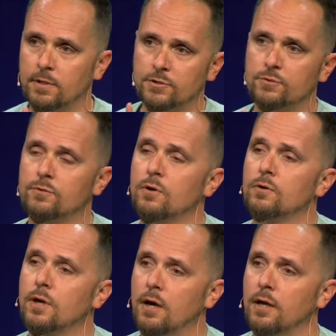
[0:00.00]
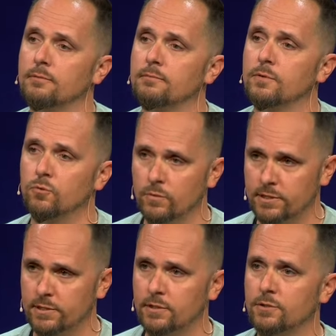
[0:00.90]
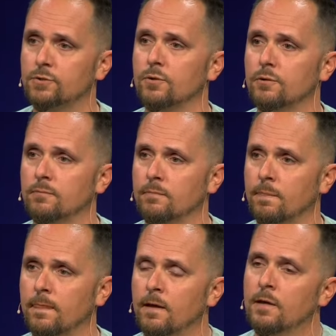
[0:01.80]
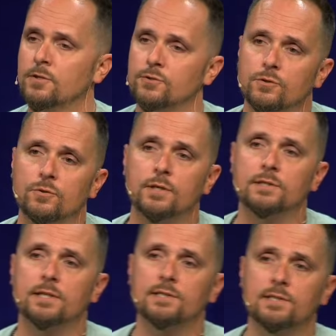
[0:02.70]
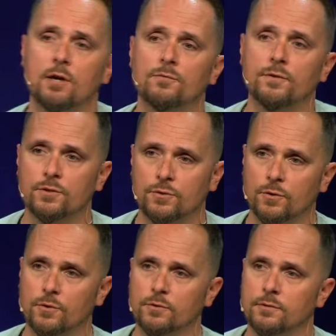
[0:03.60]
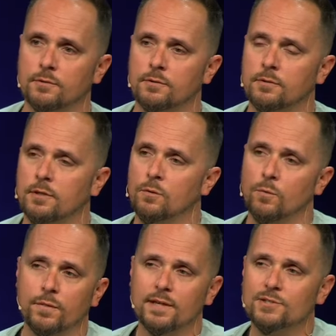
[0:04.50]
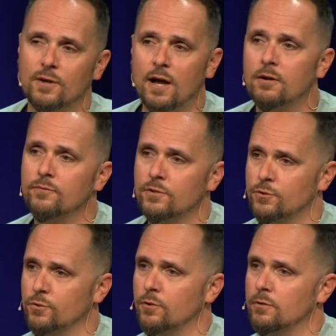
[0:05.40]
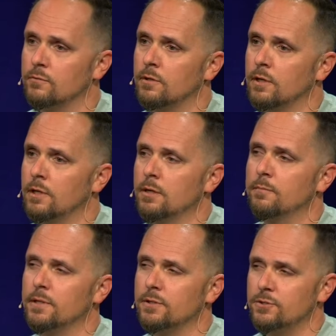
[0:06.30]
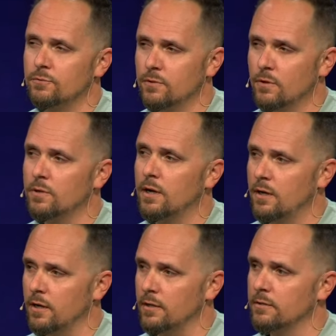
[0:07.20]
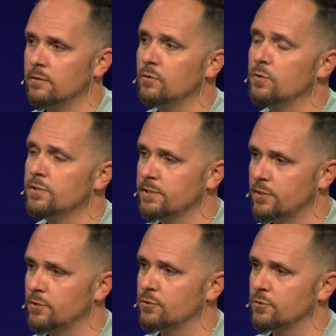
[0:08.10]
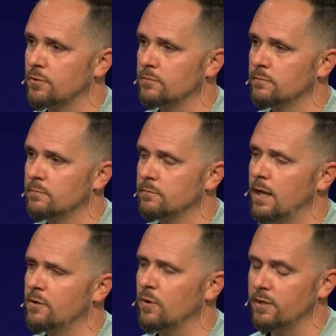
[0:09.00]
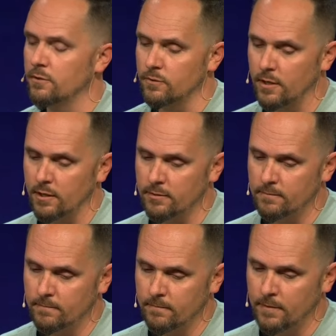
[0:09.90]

because you know God, who is in control. So you can stay self controlled when things are out of control, because you know God, who is in control. How do I know God?